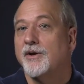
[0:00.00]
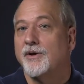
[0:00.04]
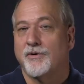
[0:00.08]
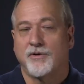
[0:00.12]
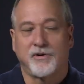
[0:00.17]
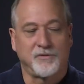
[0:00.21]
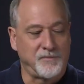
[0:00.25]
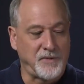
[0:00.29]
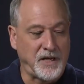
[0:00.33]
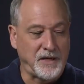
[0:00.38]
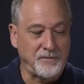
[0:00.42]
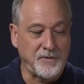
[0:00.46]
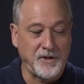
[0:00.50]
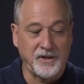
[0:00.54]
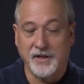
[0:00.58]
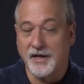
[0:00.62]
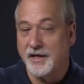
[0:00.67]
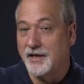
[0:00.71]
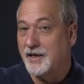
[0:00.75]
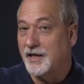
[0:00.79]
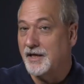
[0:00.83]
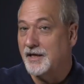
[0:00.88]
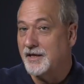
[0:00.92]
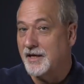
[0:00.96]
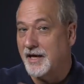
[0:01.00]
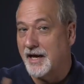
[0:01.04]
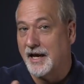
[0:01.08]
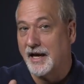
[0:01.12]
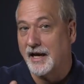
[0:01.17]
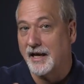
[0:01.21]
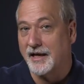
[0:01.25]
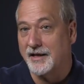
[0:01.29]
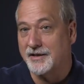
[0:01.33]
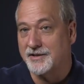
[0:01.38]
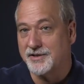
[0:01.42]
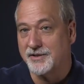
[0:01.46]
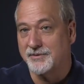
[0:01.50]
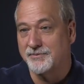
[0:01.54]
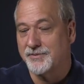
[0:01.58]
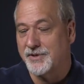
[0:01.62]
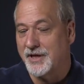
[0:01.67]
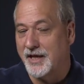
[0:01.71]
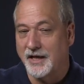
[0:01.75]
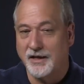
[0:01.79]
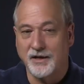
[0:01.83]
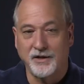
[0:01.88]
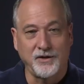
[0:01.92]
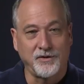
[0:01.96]
or maybe they need to analyze some
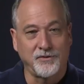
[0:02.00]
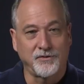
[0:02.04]
data,